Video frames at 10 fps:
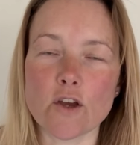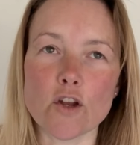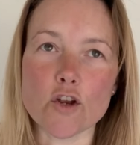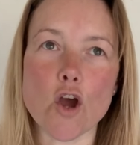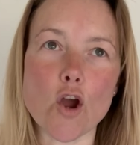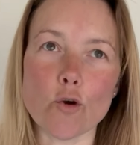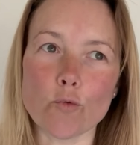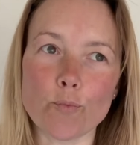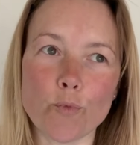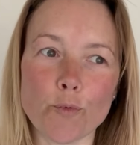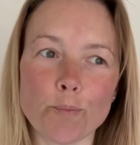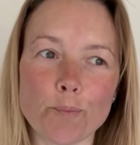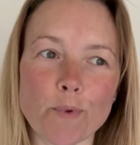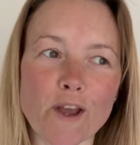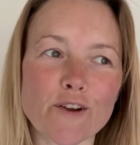know, but
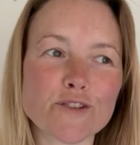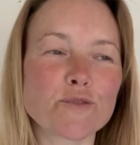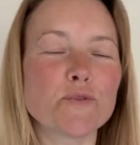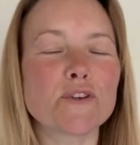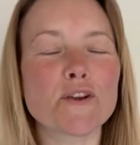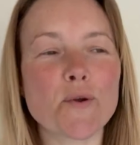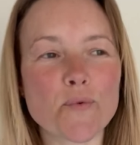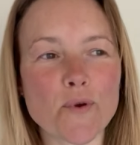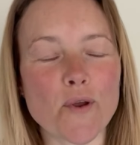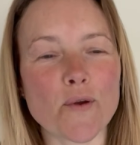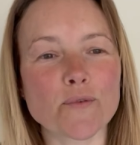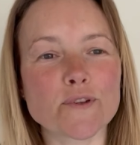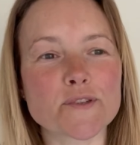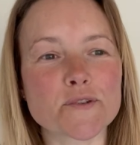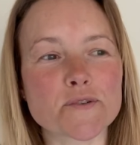because you don't know, you
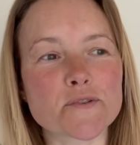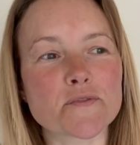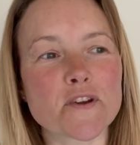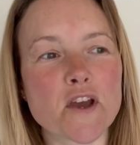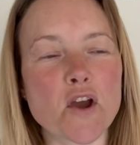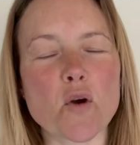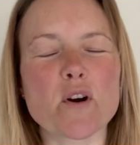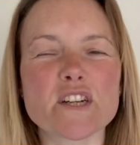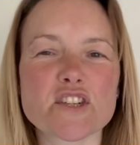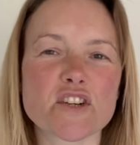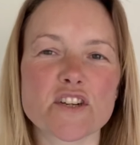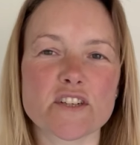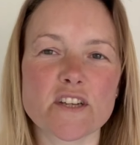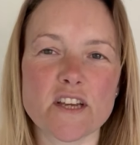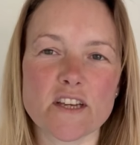sort of question
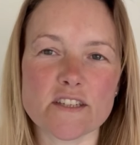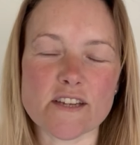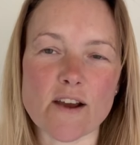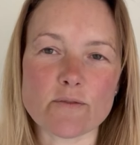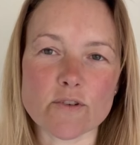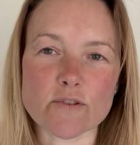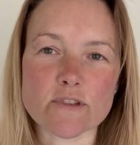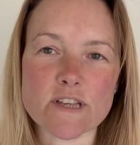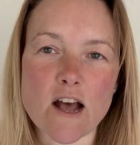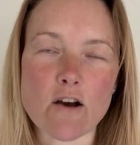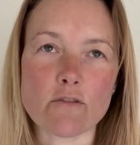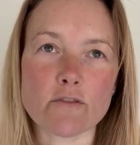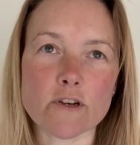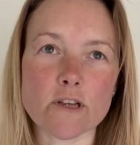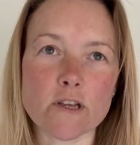and doubt yourself
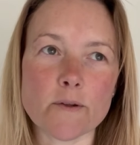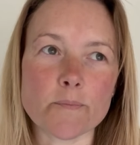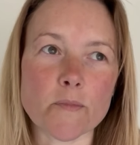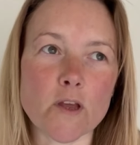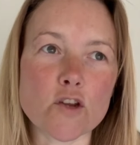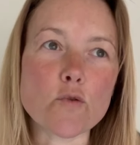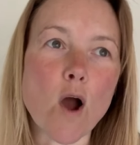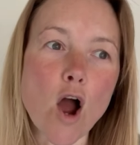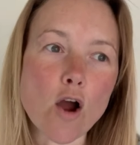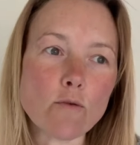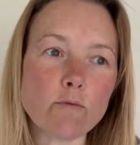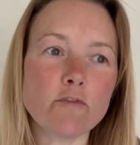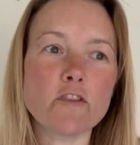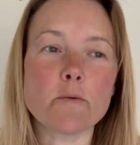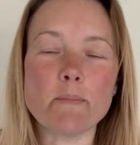and and you hope
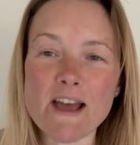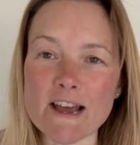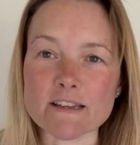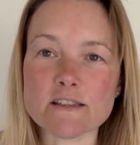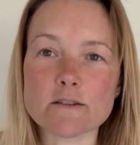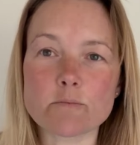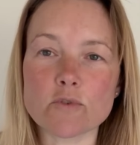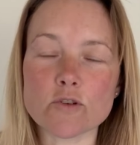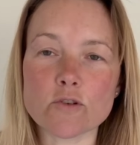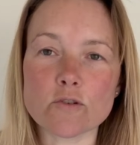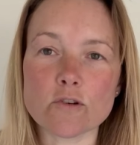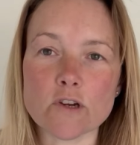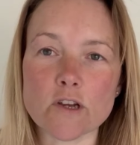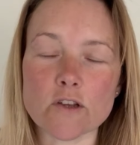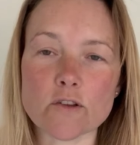for the best, but you're
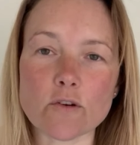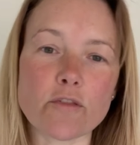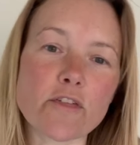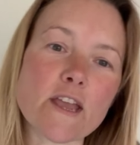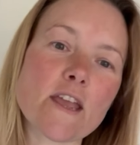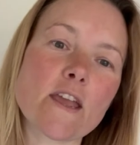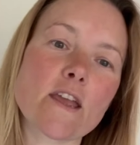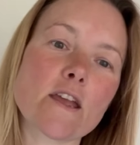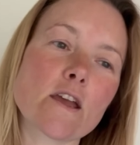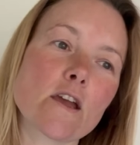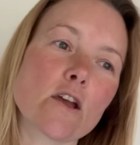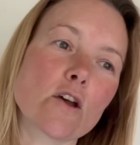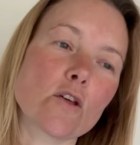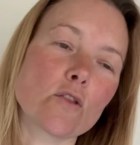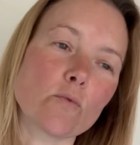you're thinking
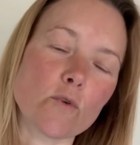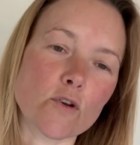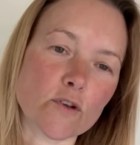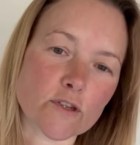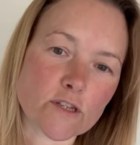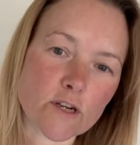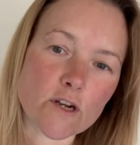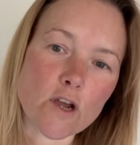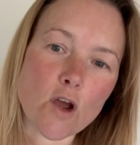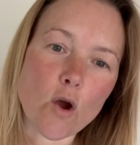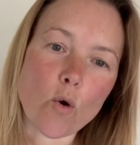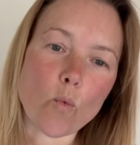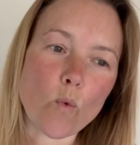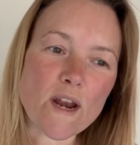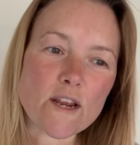the worst. And
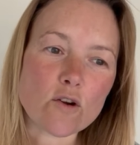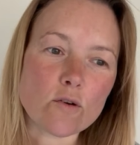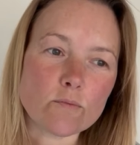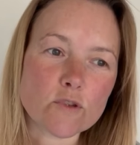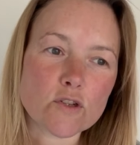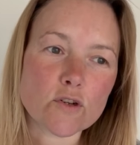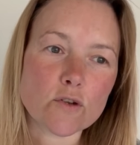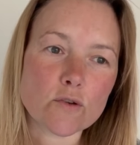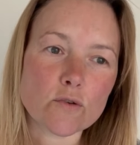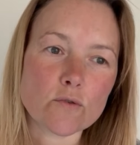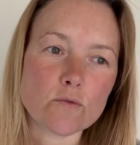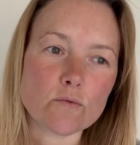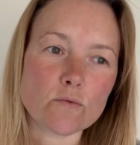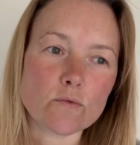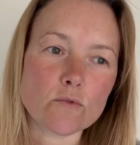when it comes
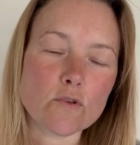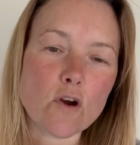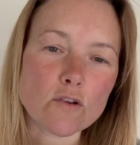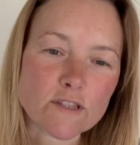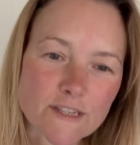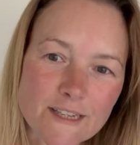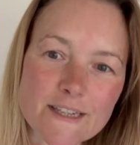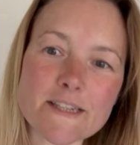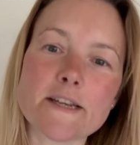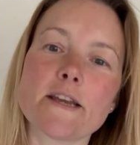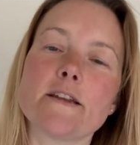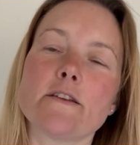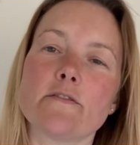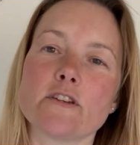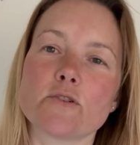to narcissistic
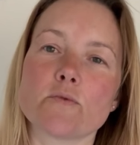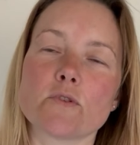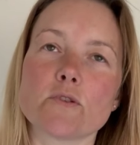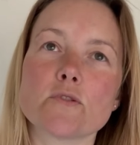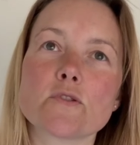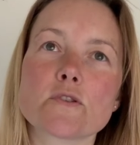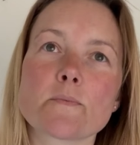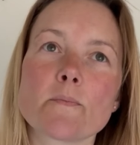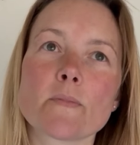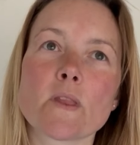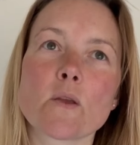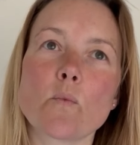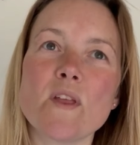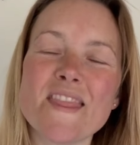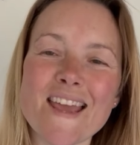individuals,
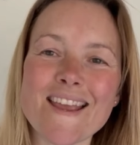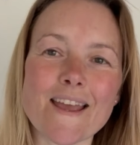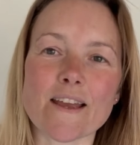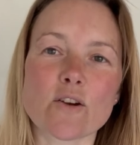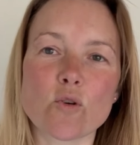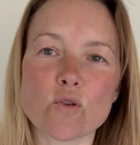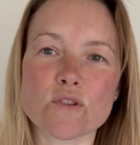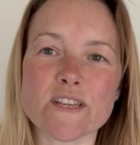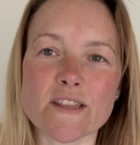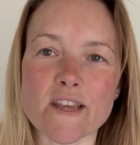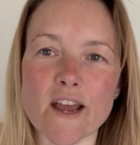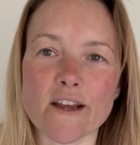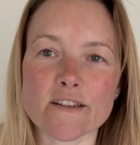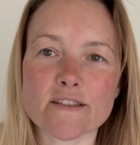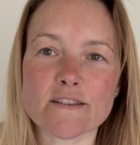when they get caught in the
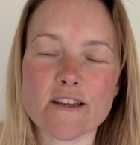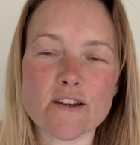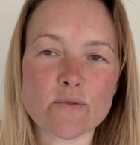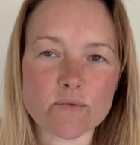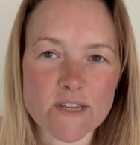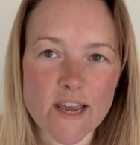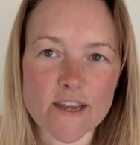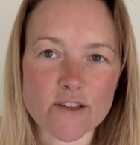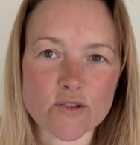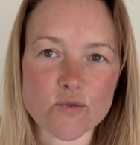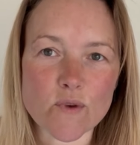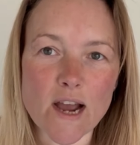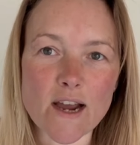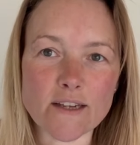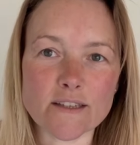act, they don't take too
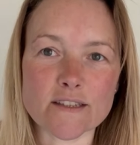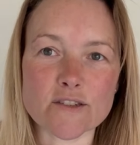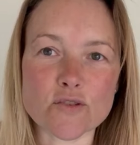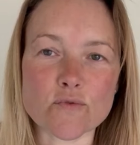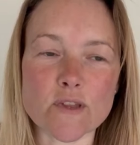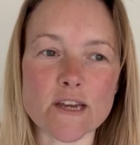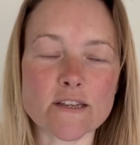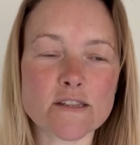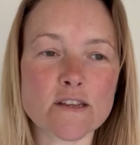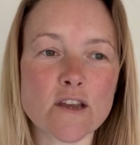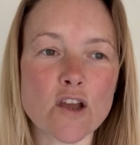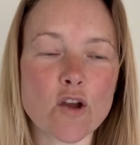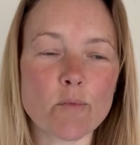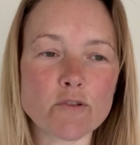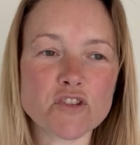kindly to this.
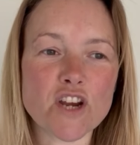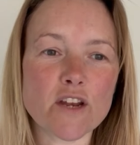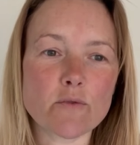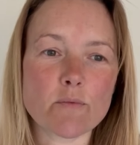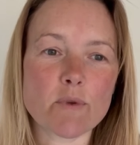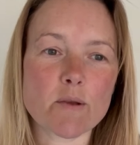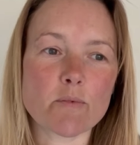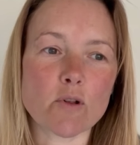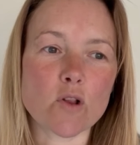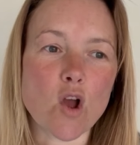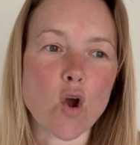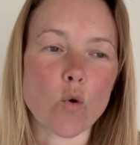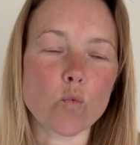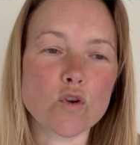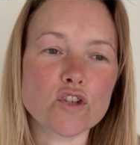Most genuine people
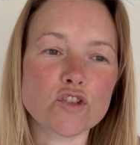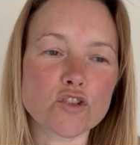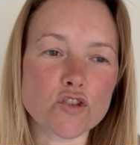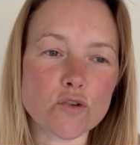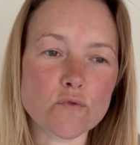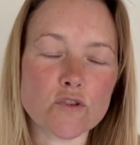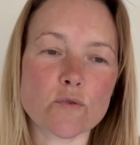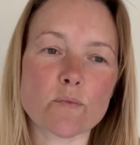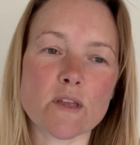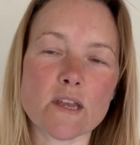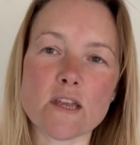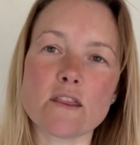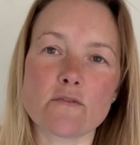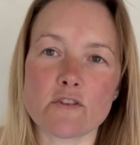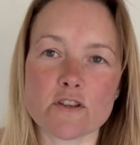wouldn't do something in
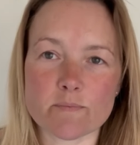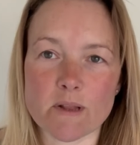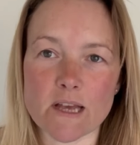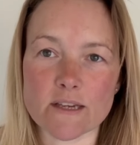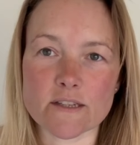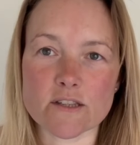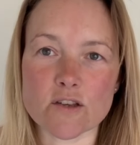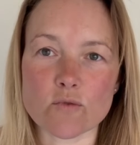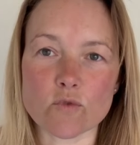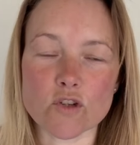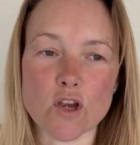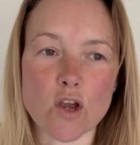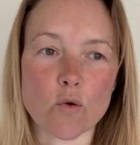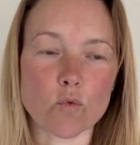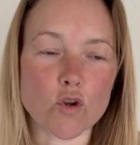the first place that would,
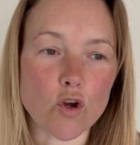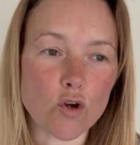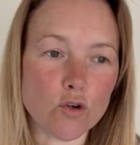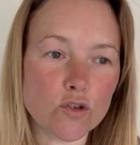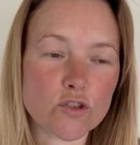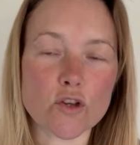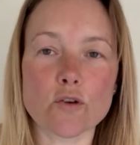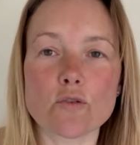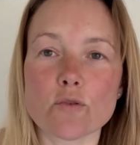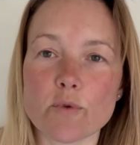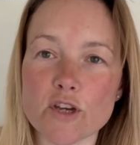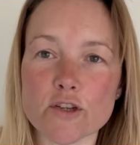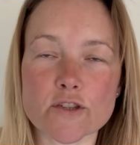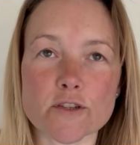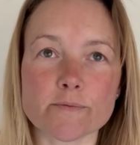would hurt another
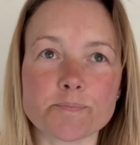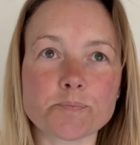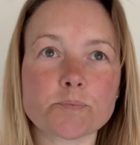person.